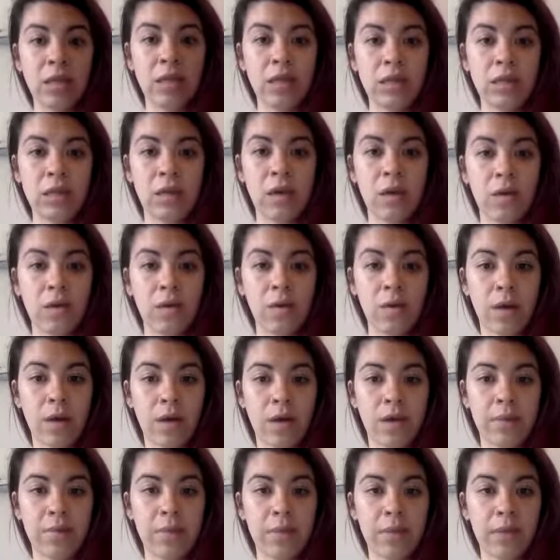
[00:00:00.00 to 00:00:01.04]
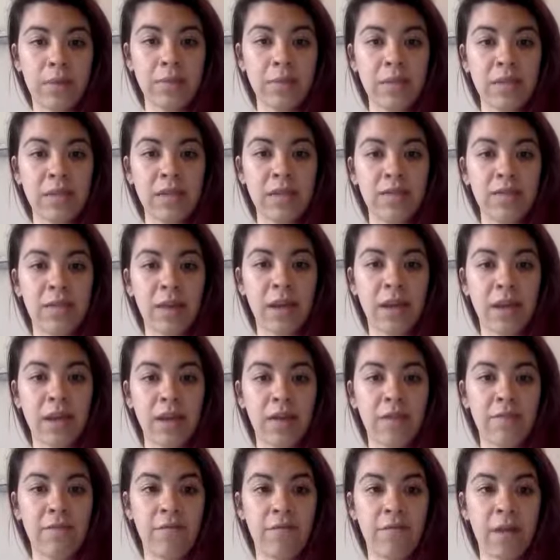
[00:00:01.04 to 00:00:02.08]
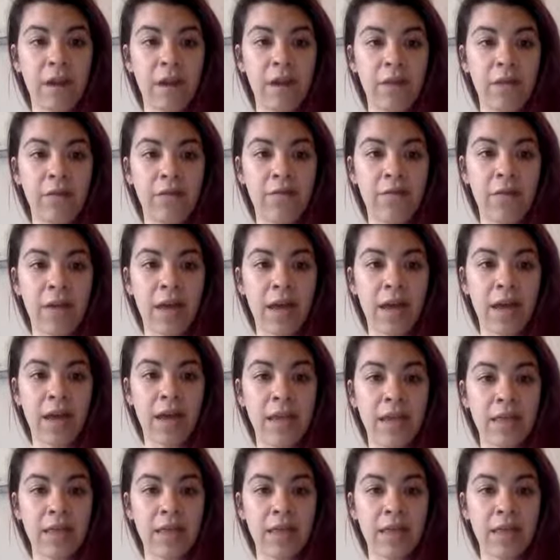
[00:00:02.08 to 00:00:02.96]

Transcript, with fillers: So um, let me see if I can verify